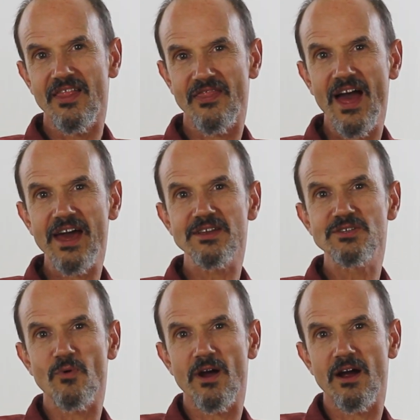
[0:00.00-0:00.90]
that
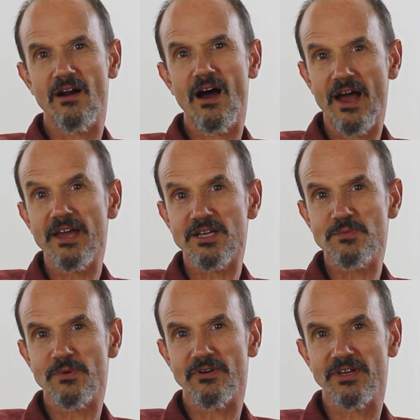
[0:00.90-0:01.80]
is where I
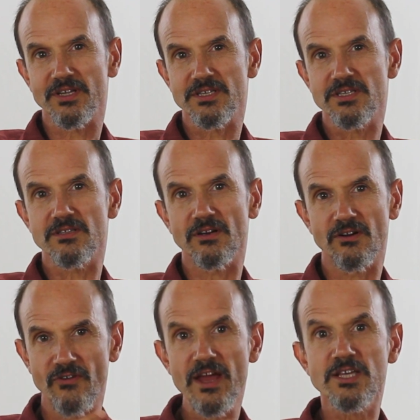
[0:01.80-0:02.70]
experience the
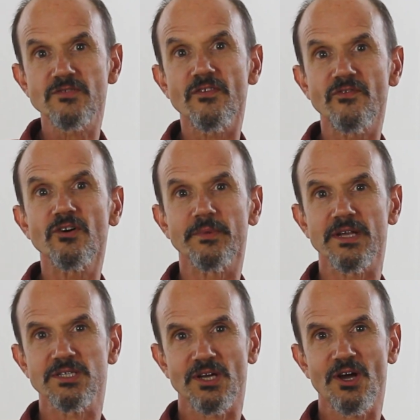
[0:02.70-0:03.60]
greatest
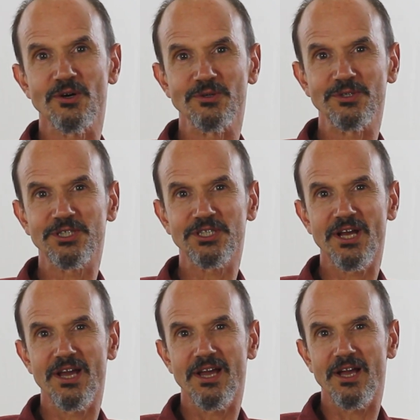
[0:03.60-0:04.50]
fulfillment as a coach.
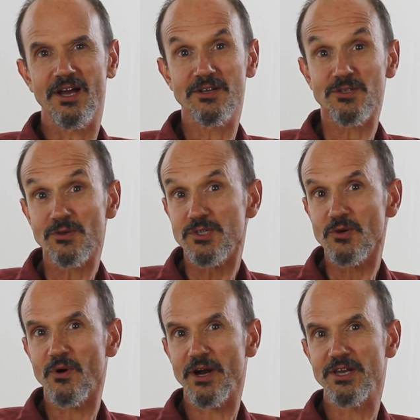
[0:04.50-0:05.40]
And it's
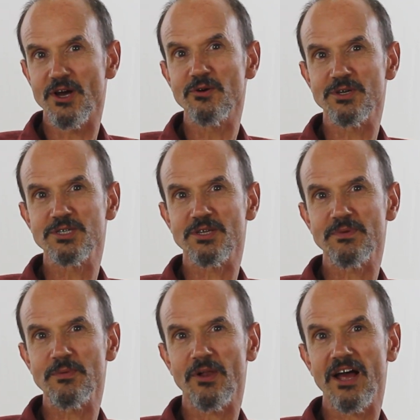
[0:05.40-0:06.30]
also where I notice
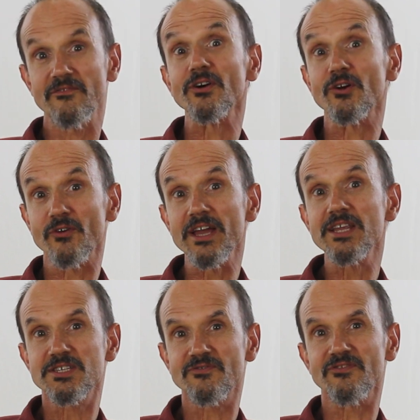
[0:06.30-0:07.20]
that people have the
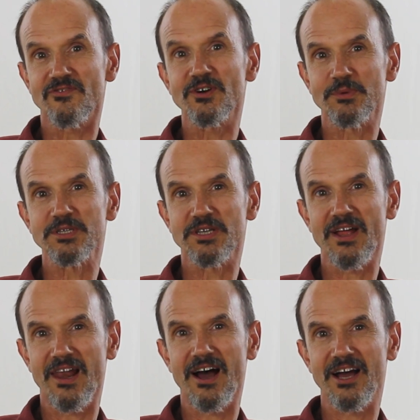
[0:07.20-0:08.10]
greatest fulfillment in
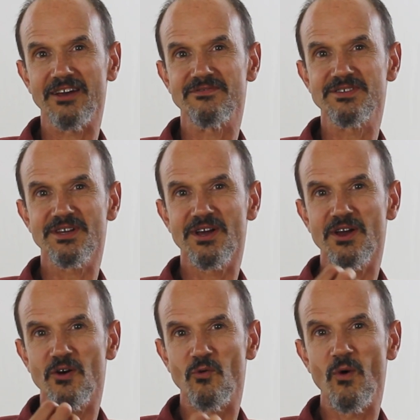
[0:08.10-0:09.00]
their lives
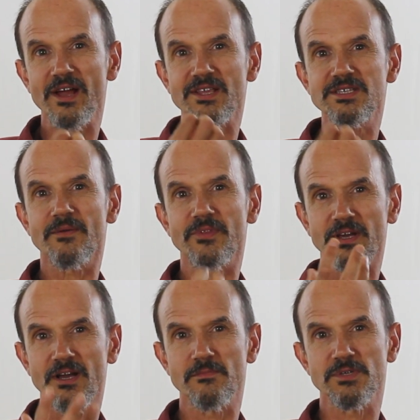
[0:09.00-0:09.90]
when
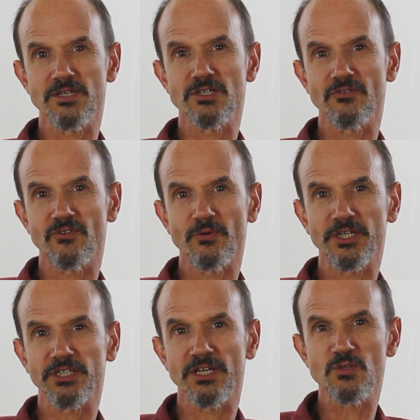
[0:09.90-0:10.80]
something comes into
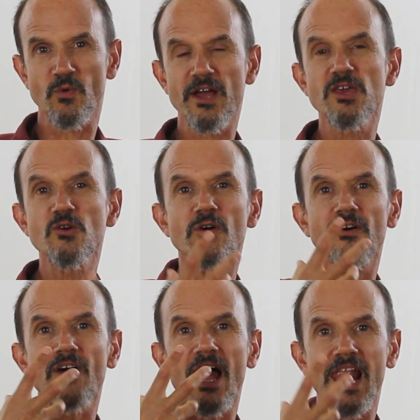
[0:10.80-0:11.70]
fruition. It's where you
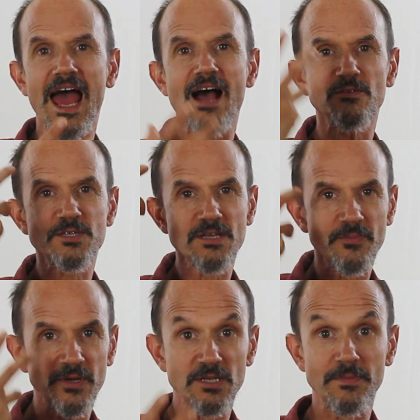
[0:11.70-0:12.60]
have allowed
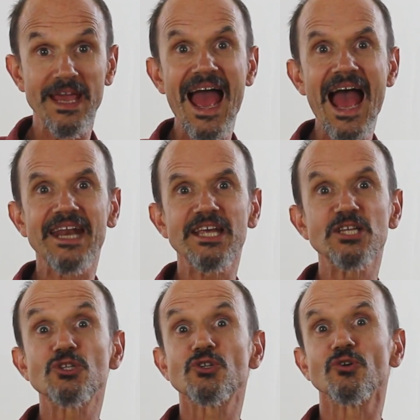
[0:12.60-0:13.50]
something to be
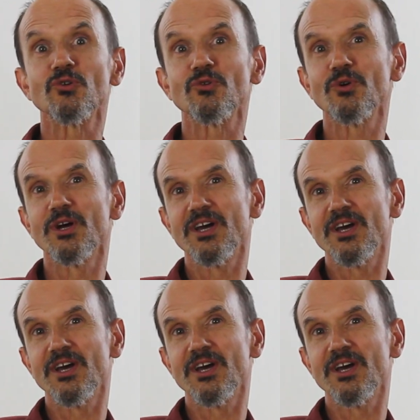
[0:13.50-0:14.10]
added to